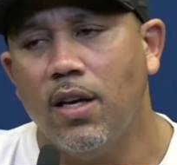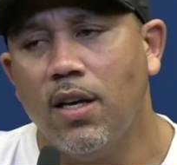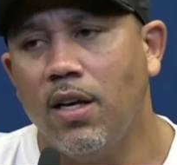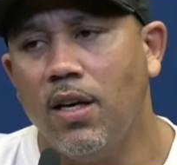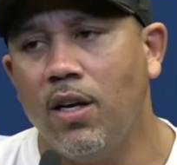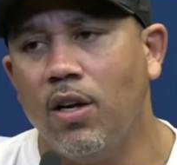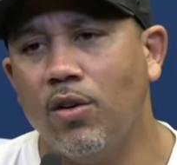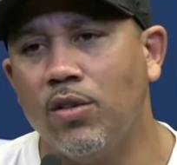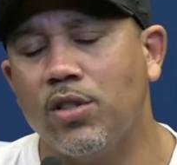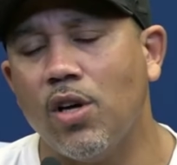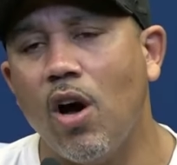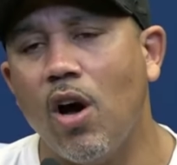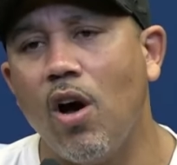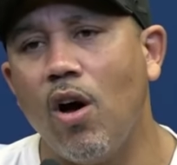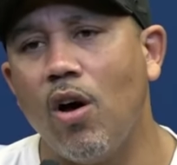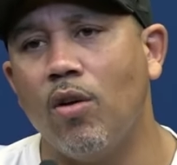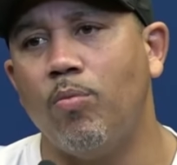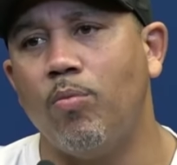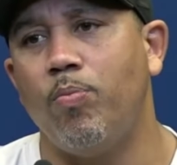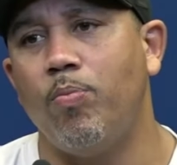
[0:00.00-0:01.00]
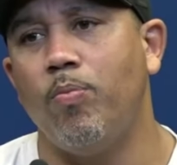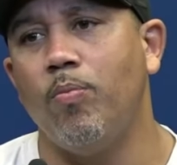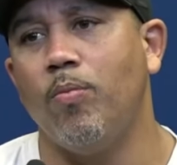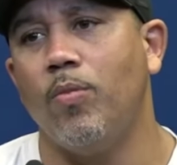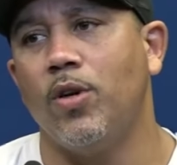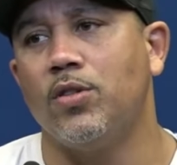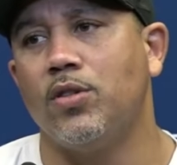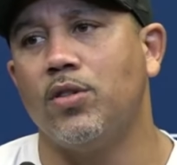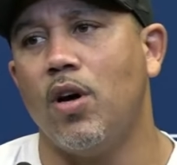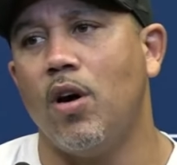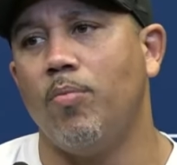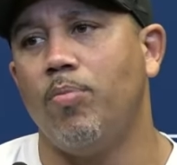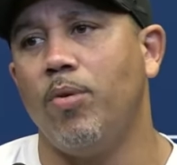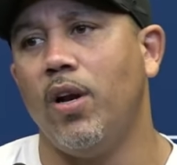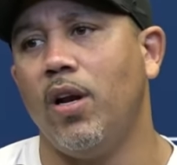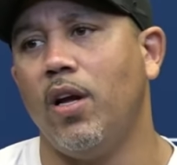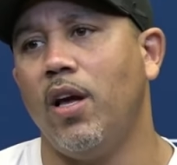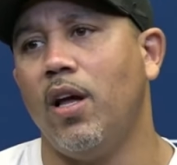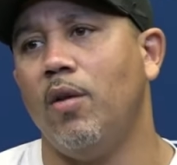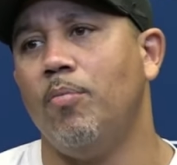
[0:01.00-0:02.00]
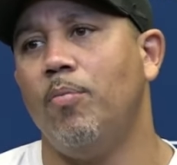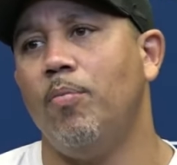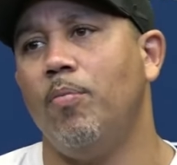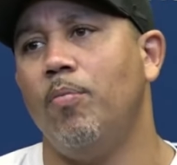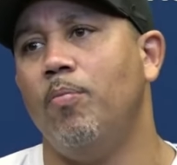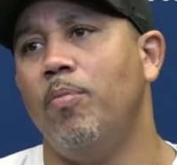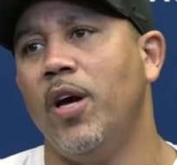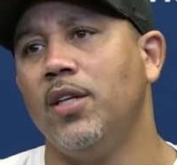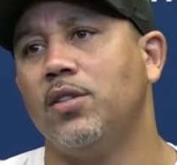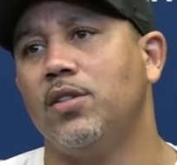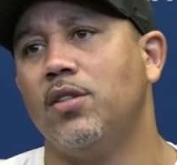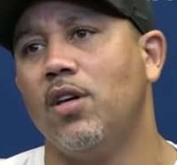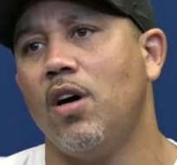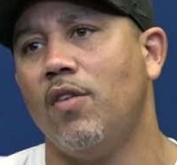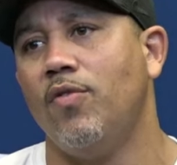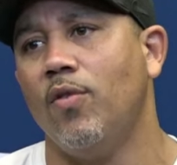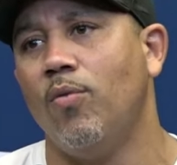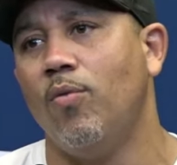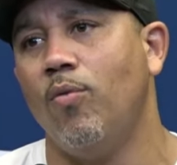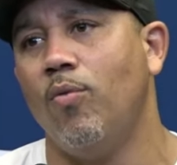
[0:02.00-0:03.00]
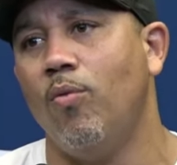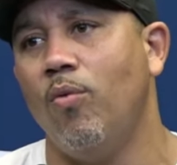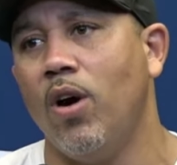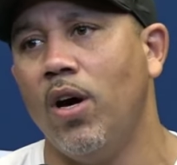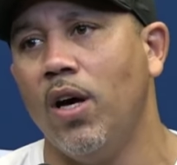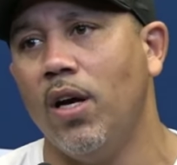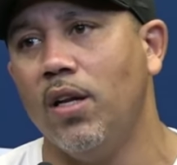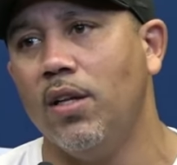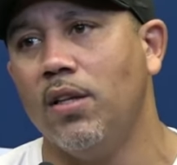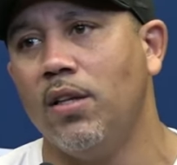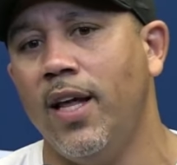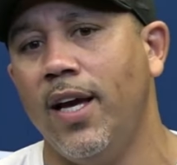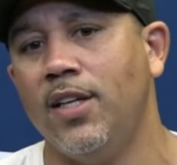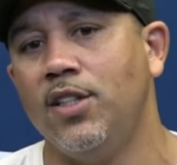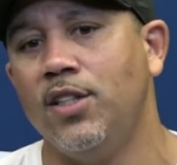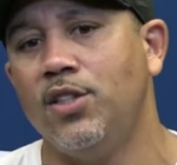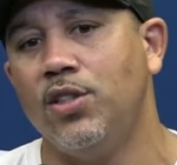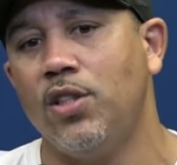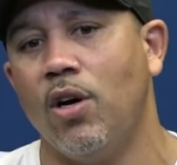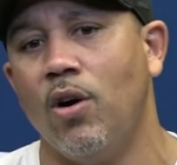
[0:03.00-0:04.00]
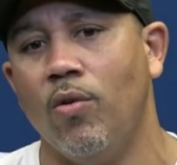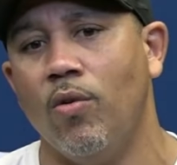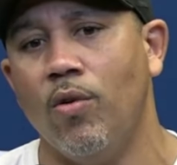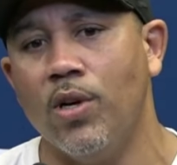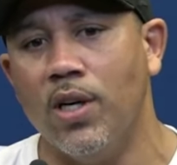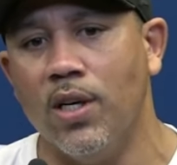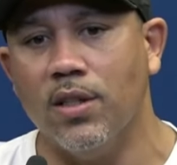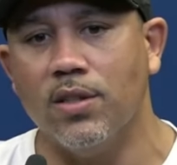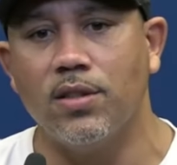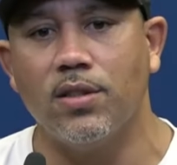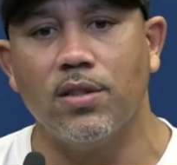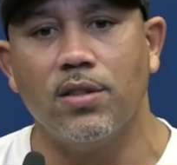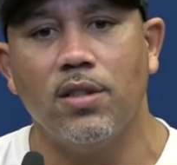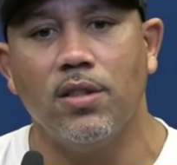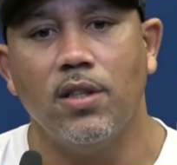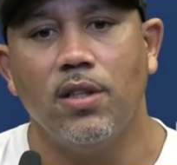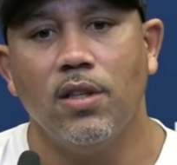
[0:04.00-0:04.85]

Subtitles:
it's all predicated based off of what they show us.